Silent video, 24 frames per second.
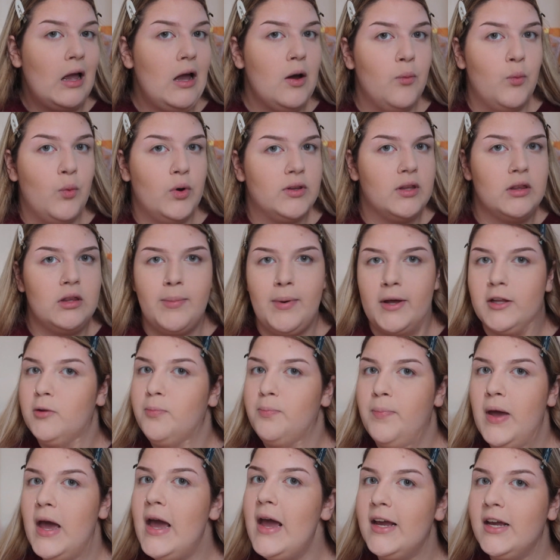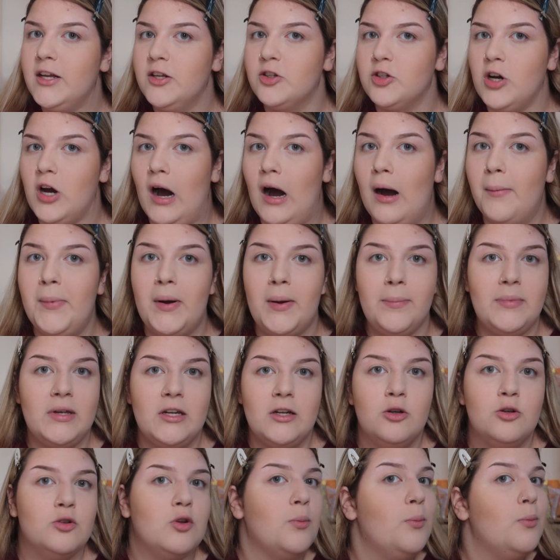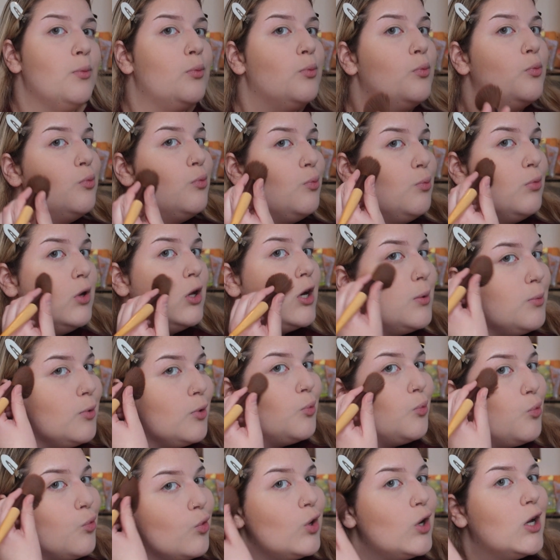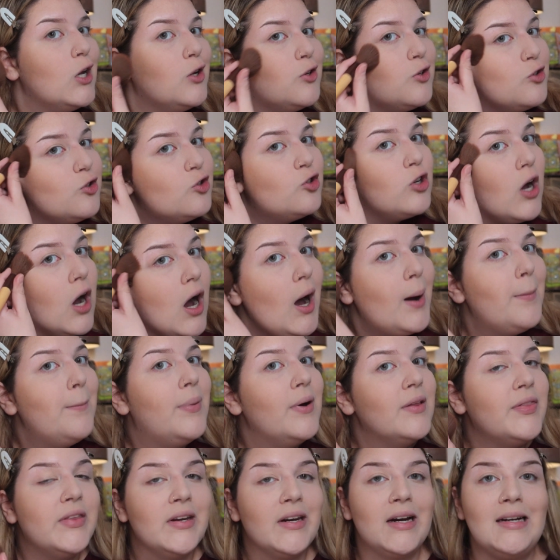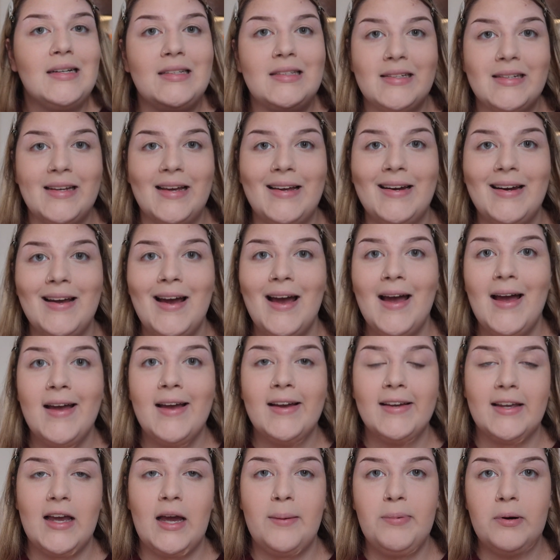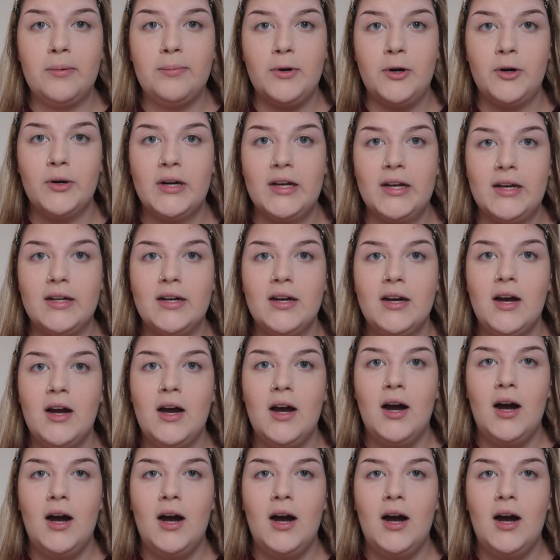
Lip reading: Wasn't the best paying job. I mean, it was a minimum wage job, but then I did get promoted.